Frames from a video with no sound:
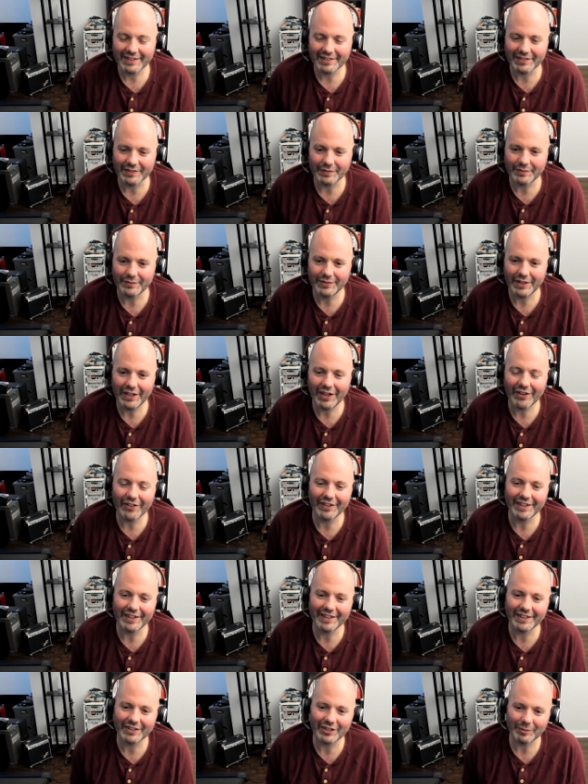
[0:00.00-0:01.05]
a
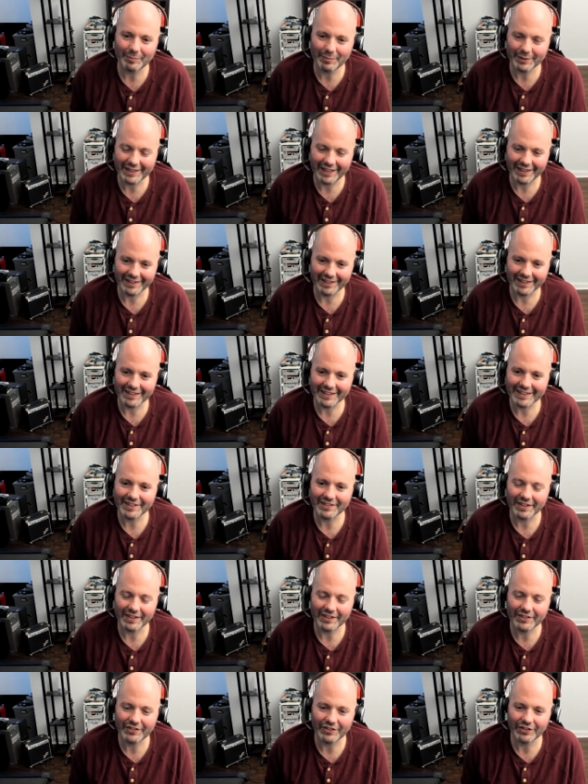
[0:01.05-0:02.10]
very complicated
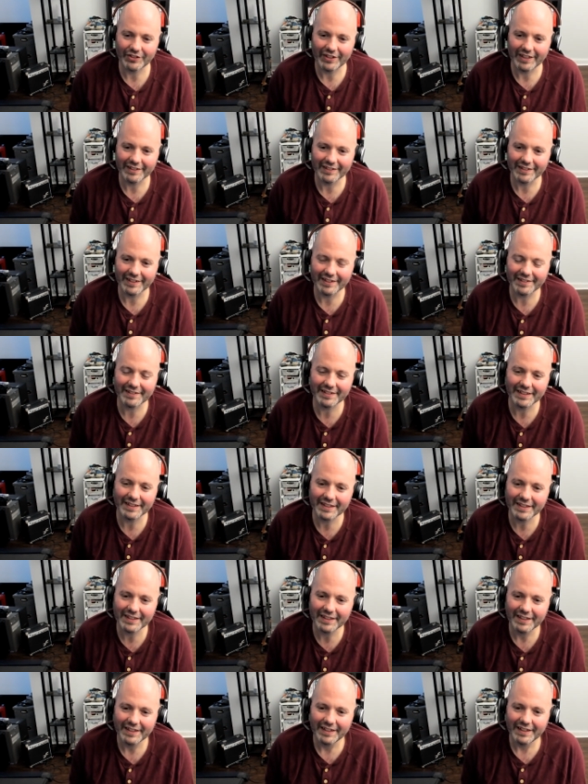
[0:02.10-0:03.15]
architecture, and I
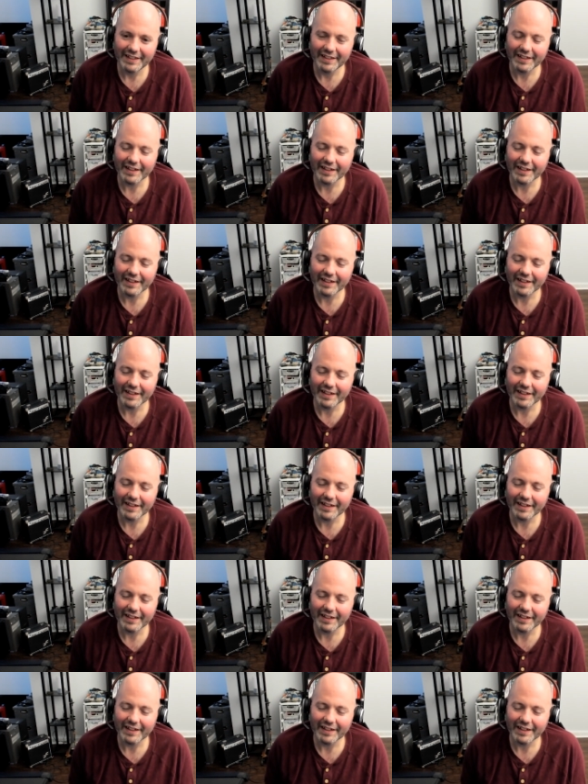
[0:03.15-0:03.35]
think